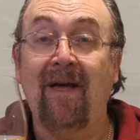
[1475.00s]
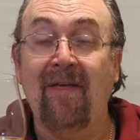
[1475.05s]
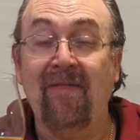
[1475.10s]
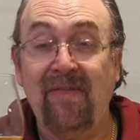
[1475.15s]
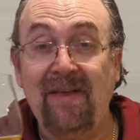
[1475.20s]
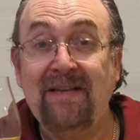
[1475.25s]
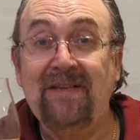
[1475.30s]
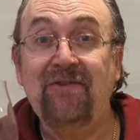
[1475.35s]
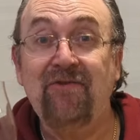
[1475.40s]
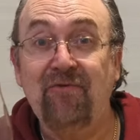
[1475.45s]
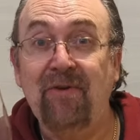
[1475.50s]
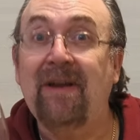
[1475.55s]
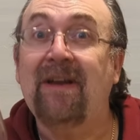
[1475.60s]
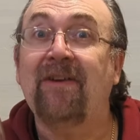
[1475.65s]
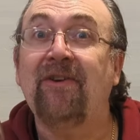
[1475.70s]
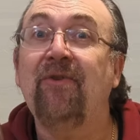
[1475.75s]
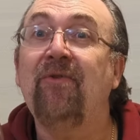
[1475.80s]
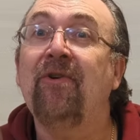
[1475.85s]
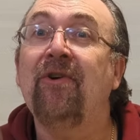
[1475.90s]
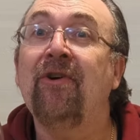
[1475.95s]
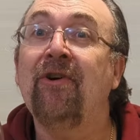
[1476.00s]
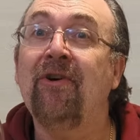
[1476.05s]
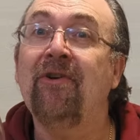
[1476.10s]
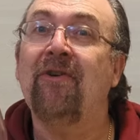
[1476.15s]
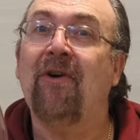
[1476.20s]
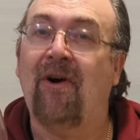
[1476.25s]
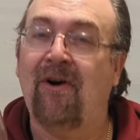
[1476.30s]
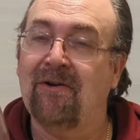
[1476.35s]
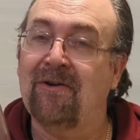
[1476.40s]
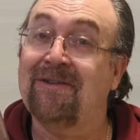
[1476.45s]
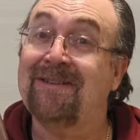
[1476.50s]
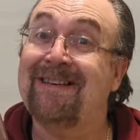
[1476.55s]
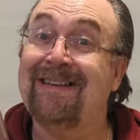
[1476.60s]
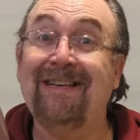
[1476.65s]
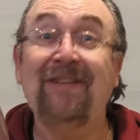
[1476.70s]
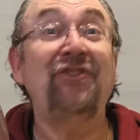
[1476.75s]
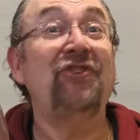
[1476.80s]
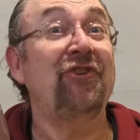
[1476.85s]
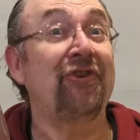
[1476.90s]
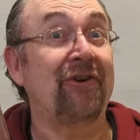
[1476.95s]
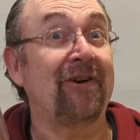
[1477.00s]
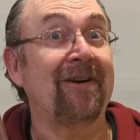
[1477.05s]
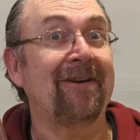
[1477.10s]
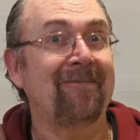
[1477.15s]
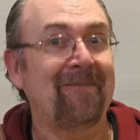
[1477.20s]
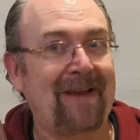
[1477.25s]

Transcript: This drink you could honestly chug.